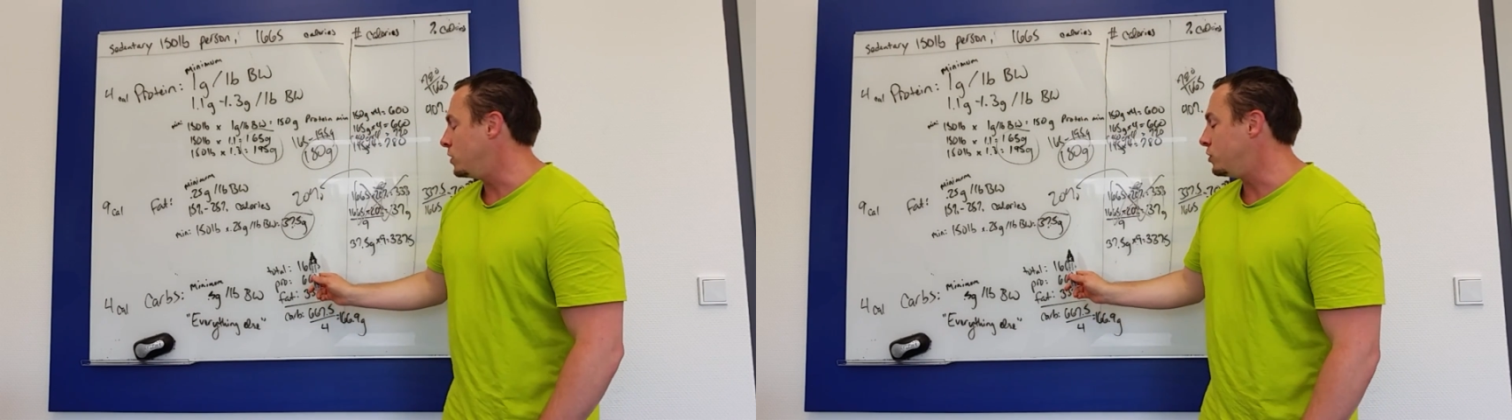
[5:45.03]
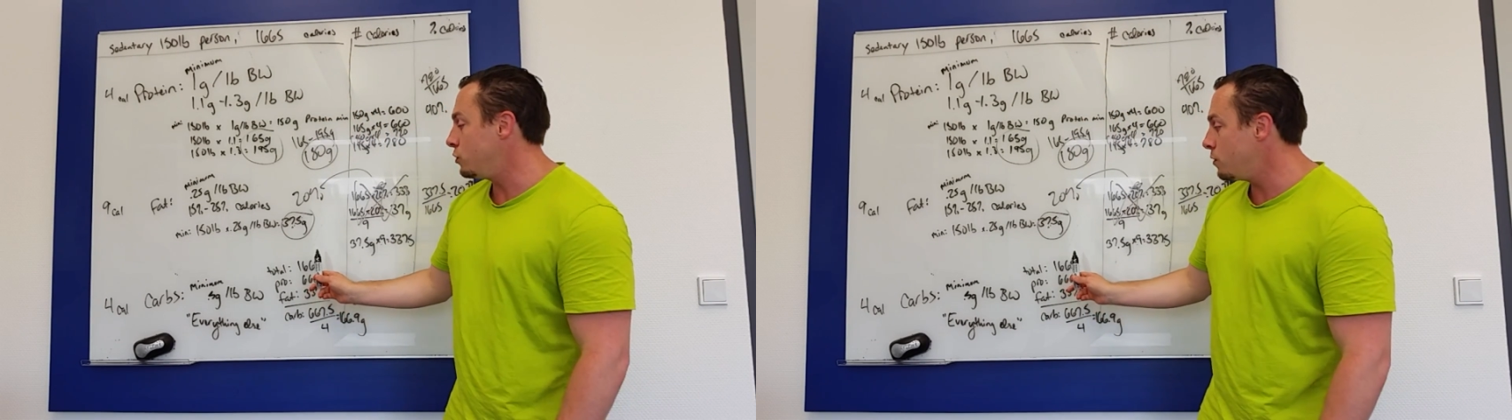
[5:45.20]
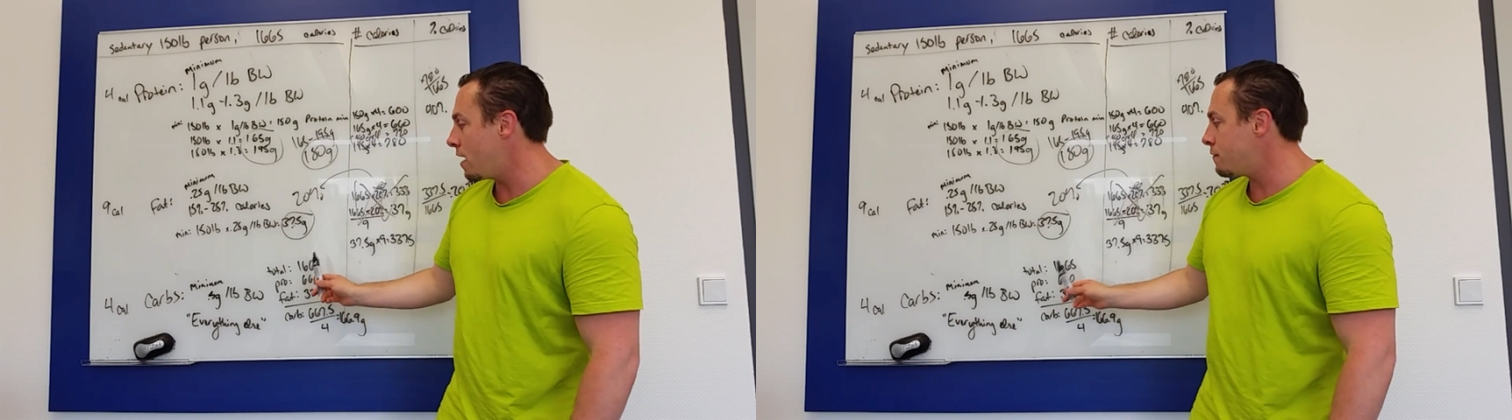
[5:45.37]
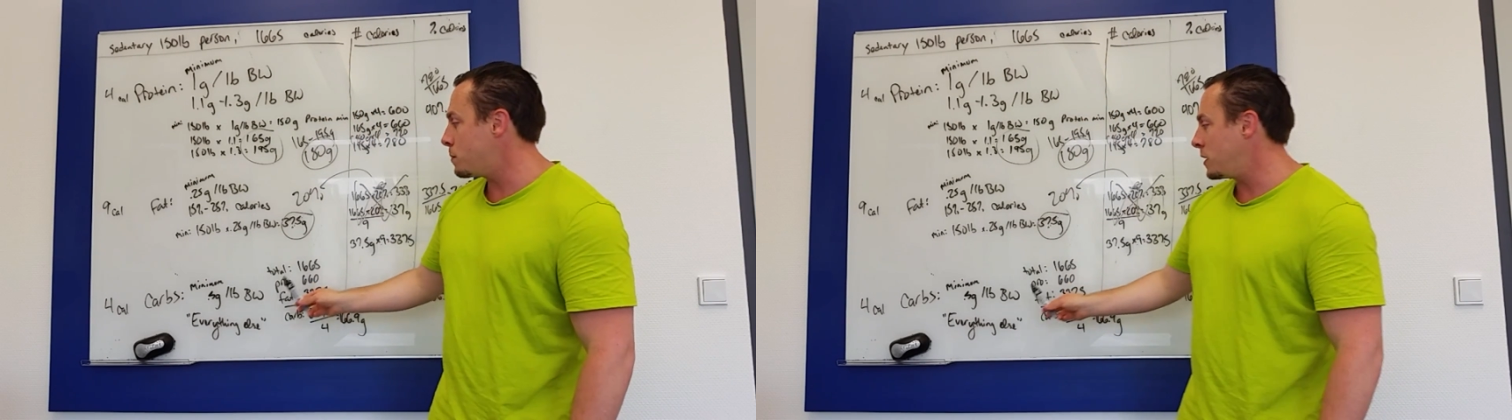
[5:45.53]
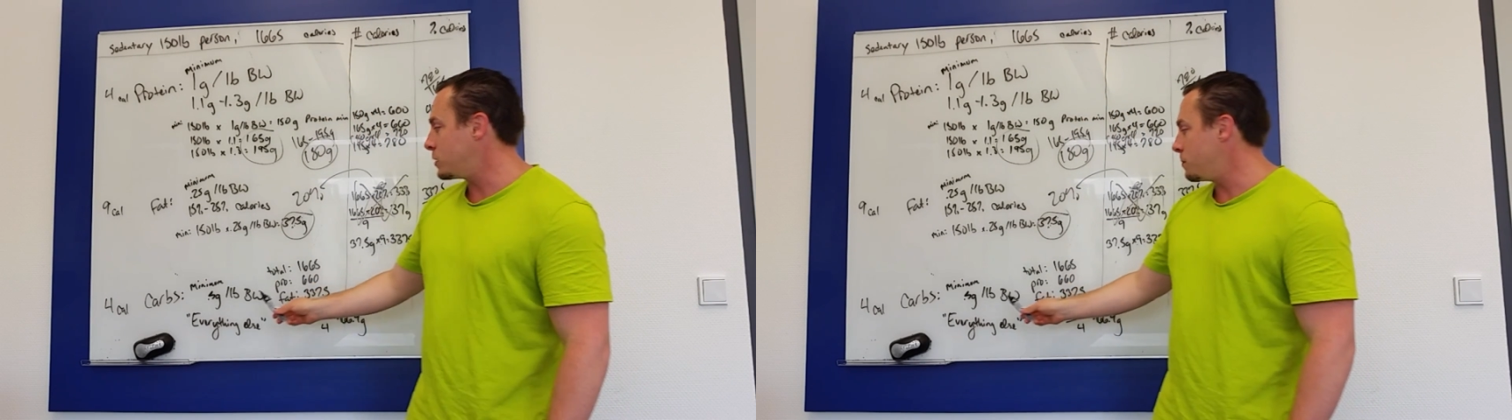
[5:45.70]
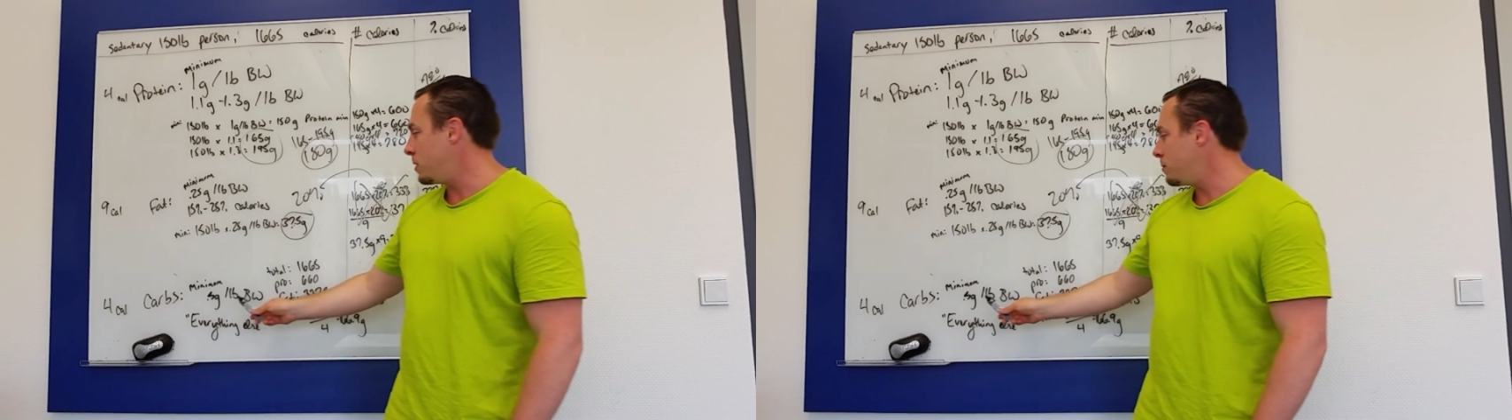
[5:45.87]
We do have
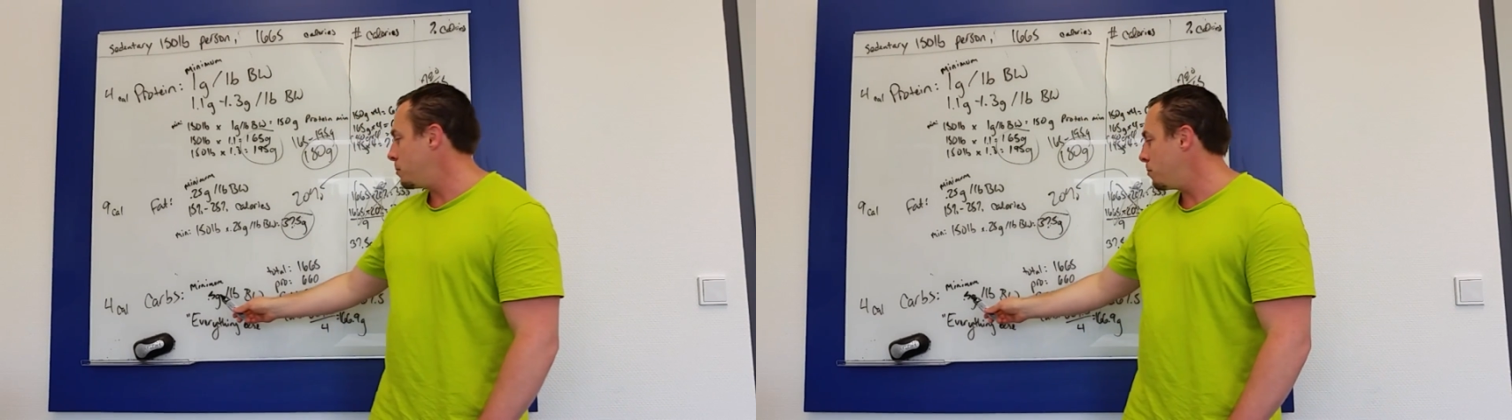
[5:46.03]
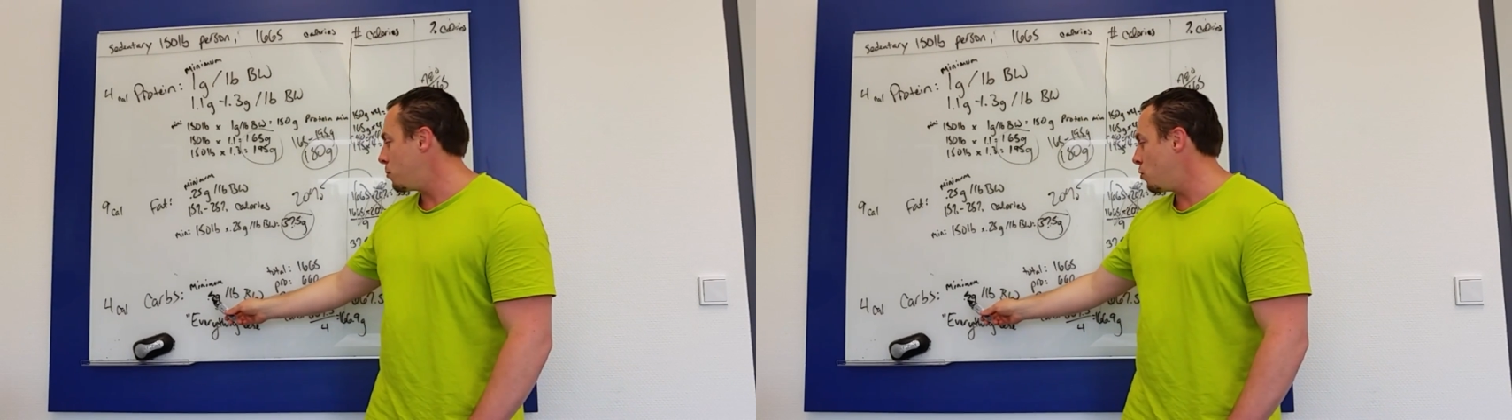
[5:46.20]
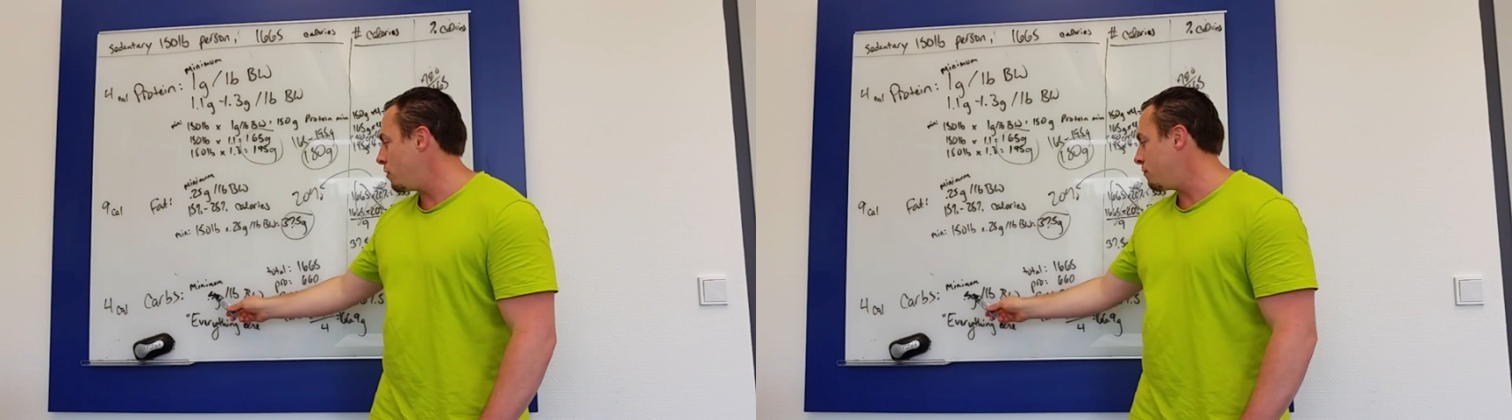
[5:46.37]
a base minimum,